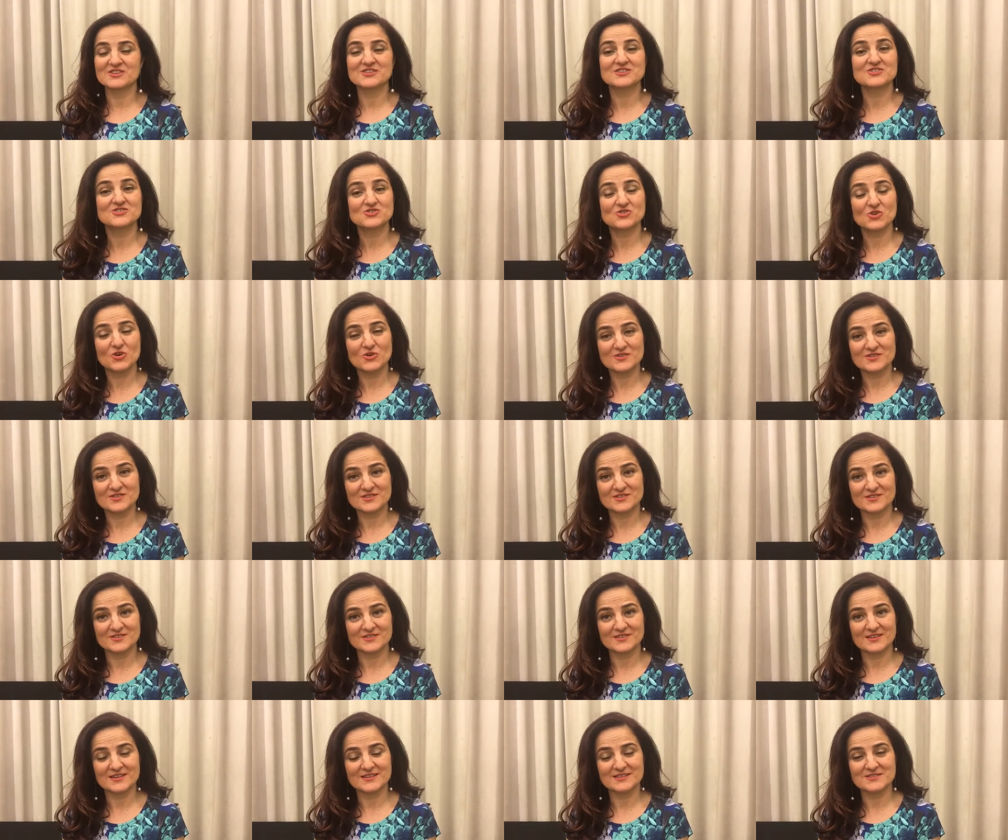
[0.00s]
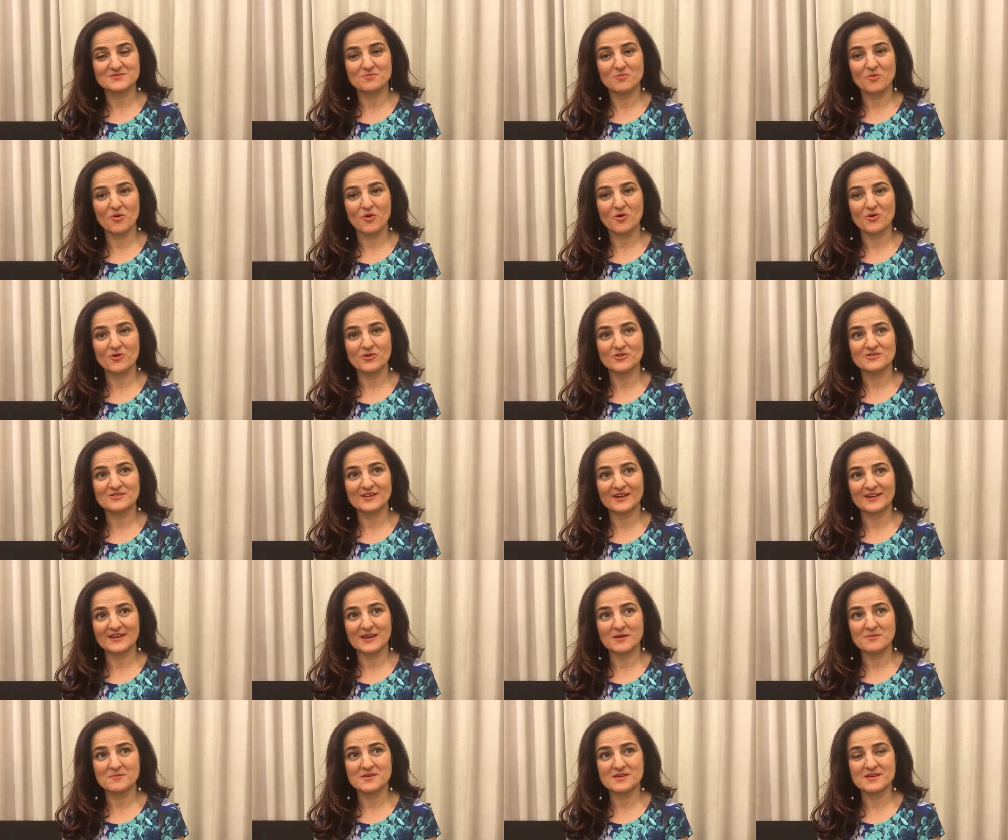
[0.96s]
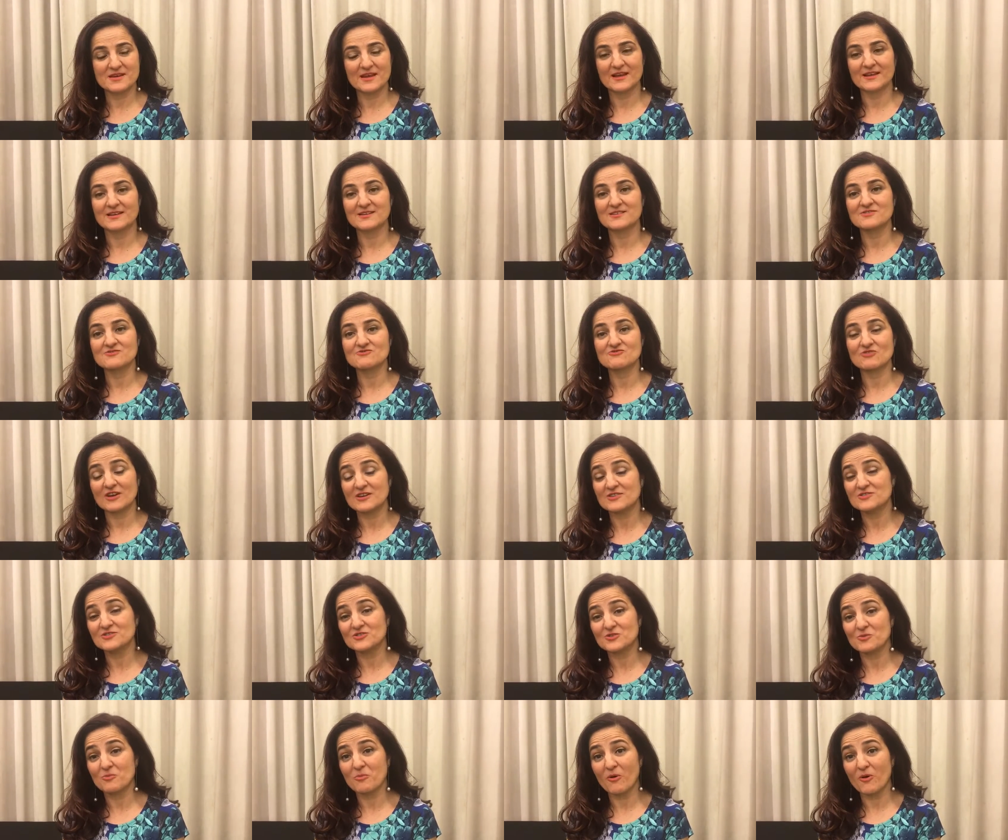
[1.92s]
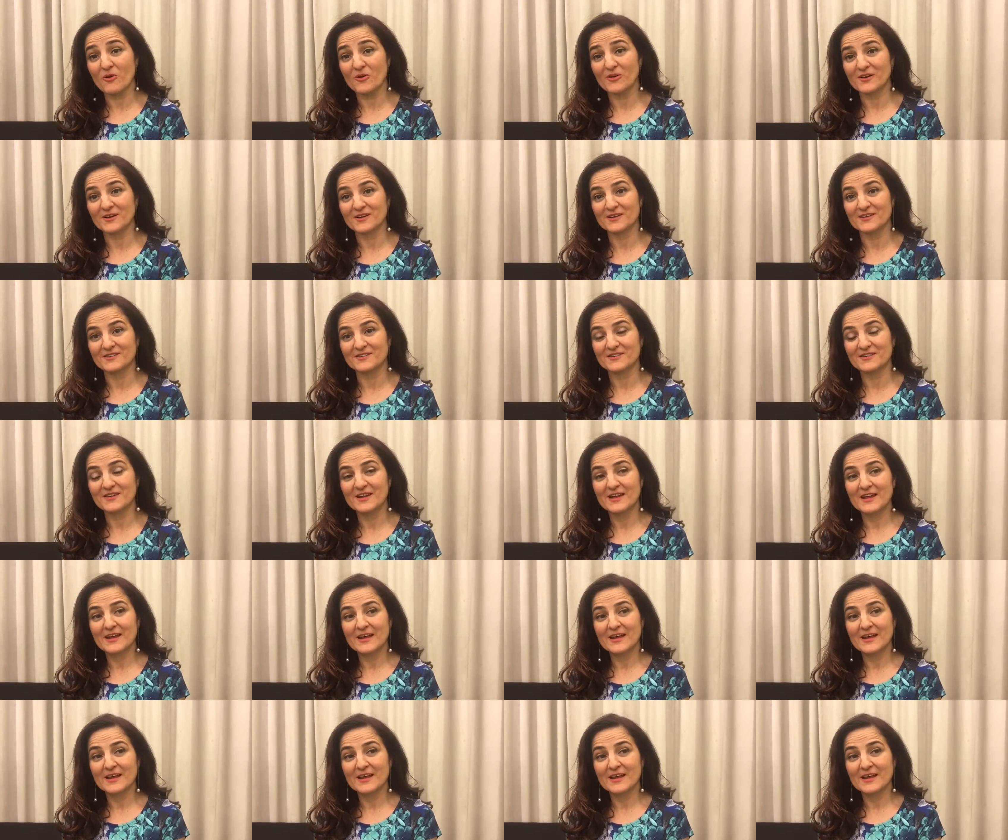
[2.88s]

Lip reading: It's shortened, it's more dynamic and right to the point.